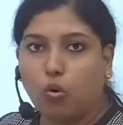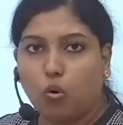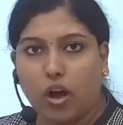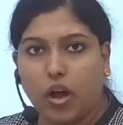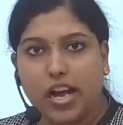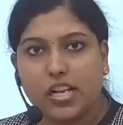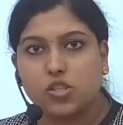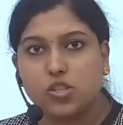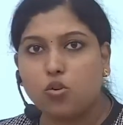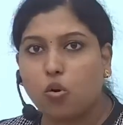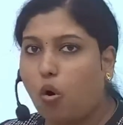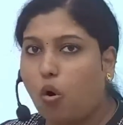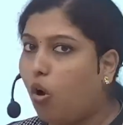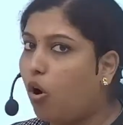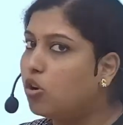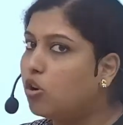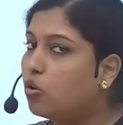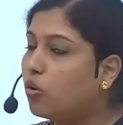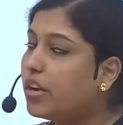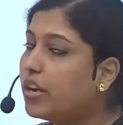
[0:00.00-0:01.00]
As you all
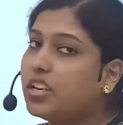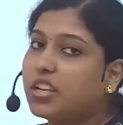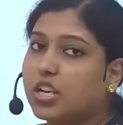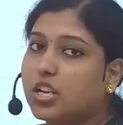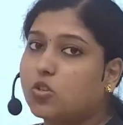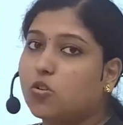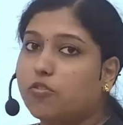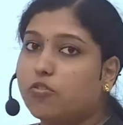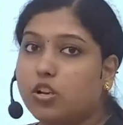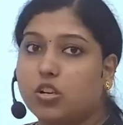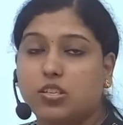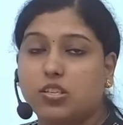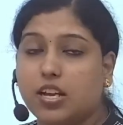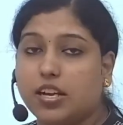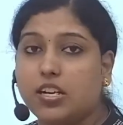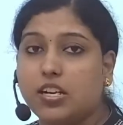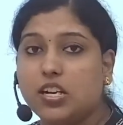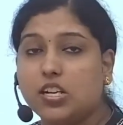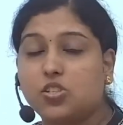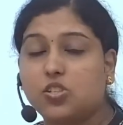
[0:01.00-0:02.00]
know, in case of
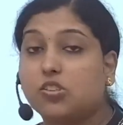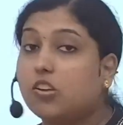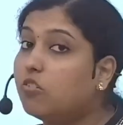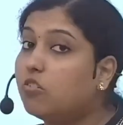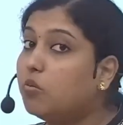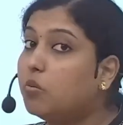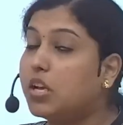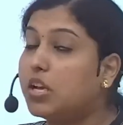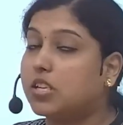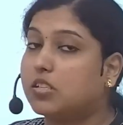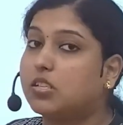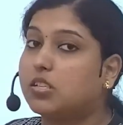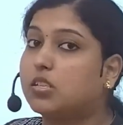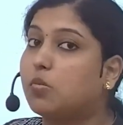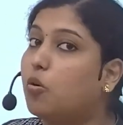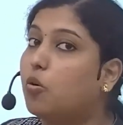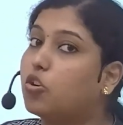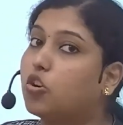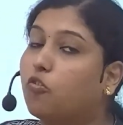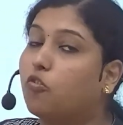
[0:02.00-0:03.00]
SIDH, there will be excess
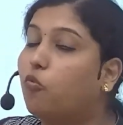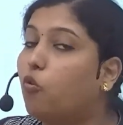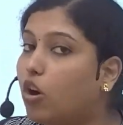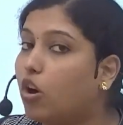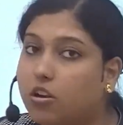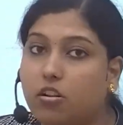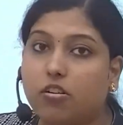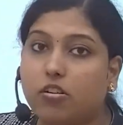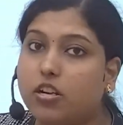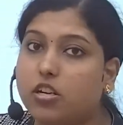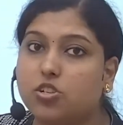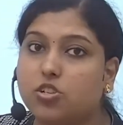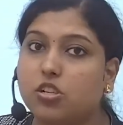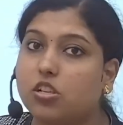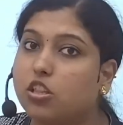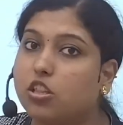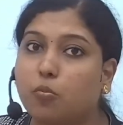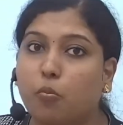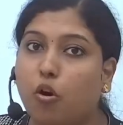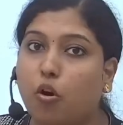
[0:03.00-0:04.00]
amount of water retention in
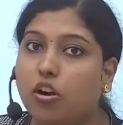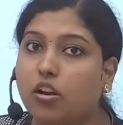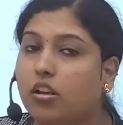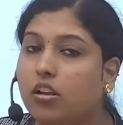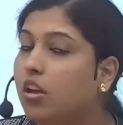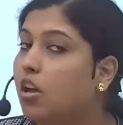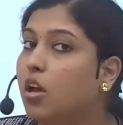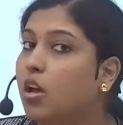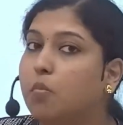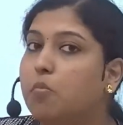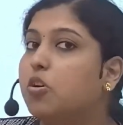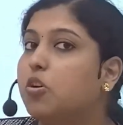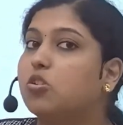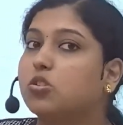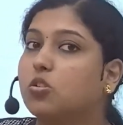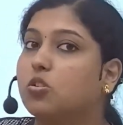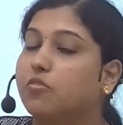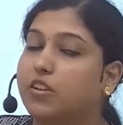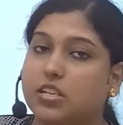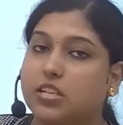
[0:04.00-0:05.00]
the body because
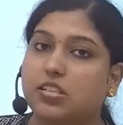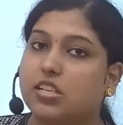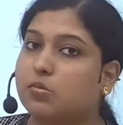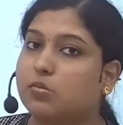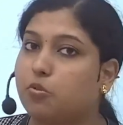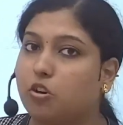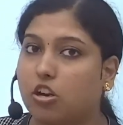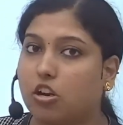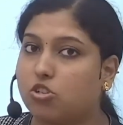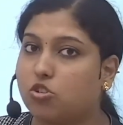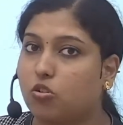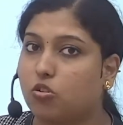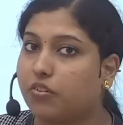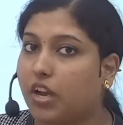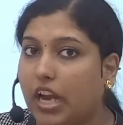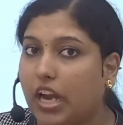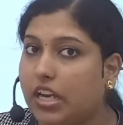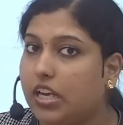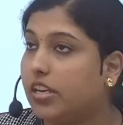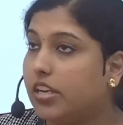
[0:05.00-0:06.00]
of excess production of
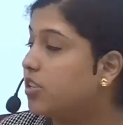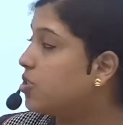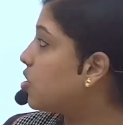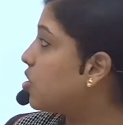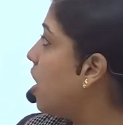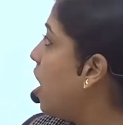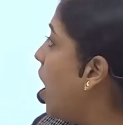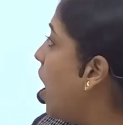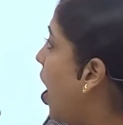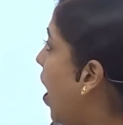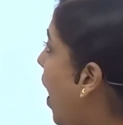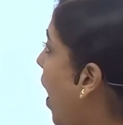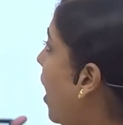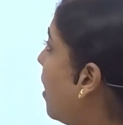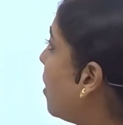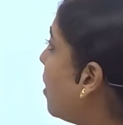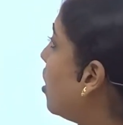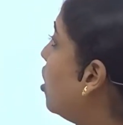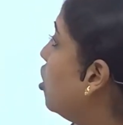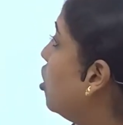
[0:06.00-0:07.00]
ADH. And
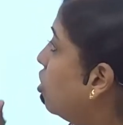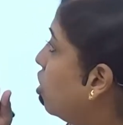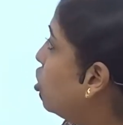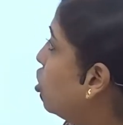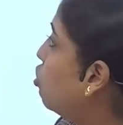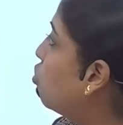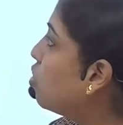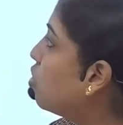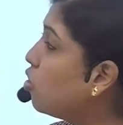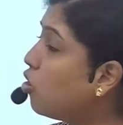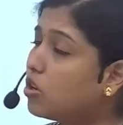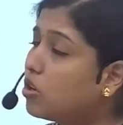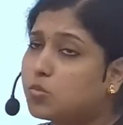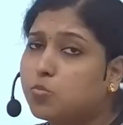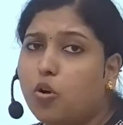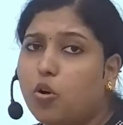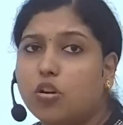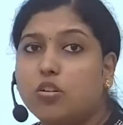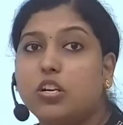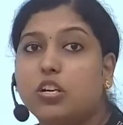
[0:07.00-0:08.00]
the urine
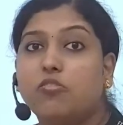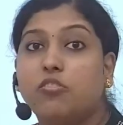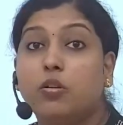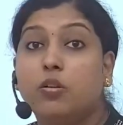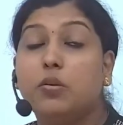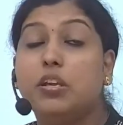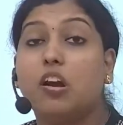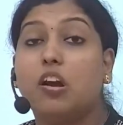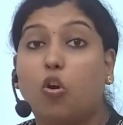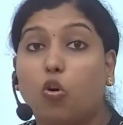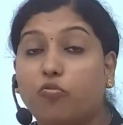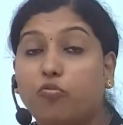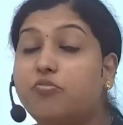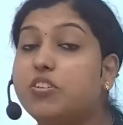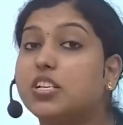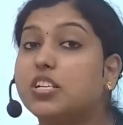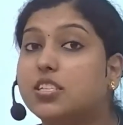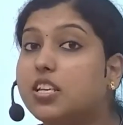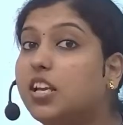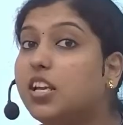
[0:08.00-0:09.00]
osmolarity will be
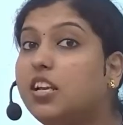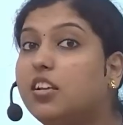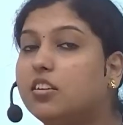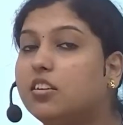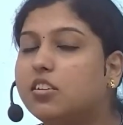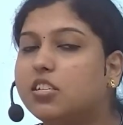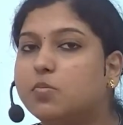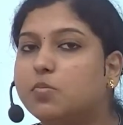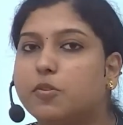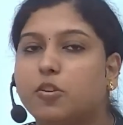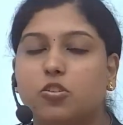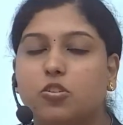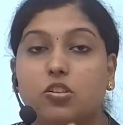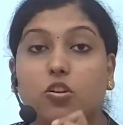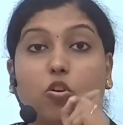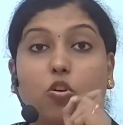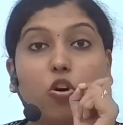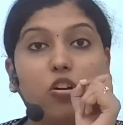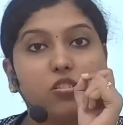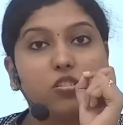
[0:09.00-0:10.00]
obviously increased because the
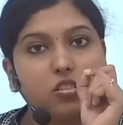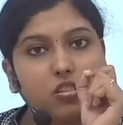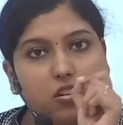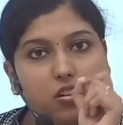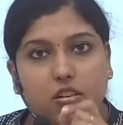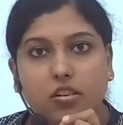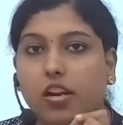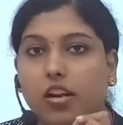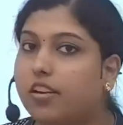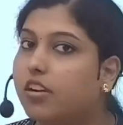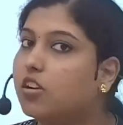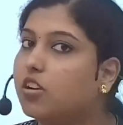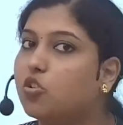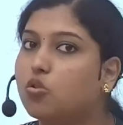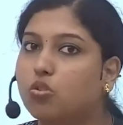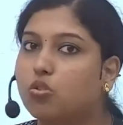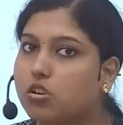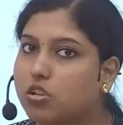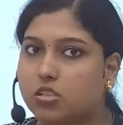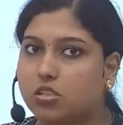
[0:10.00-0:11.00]
concentrated
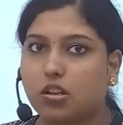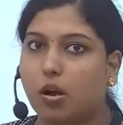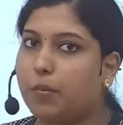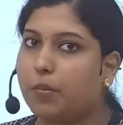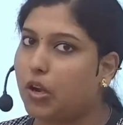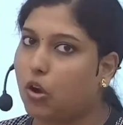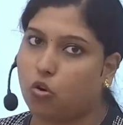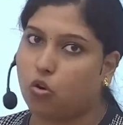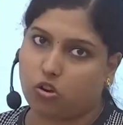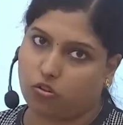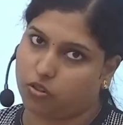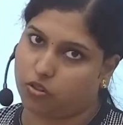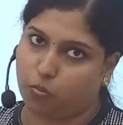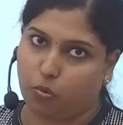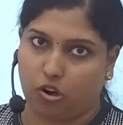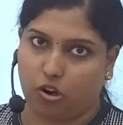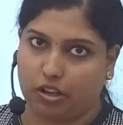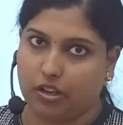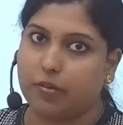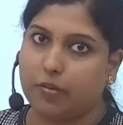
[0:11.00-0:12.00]
urine is coming out of the
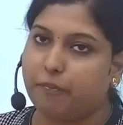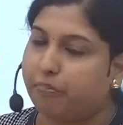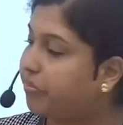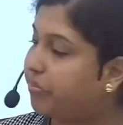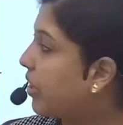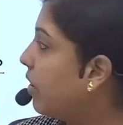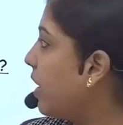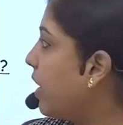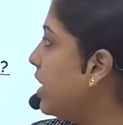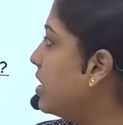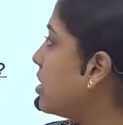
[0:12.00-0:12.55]
body, right?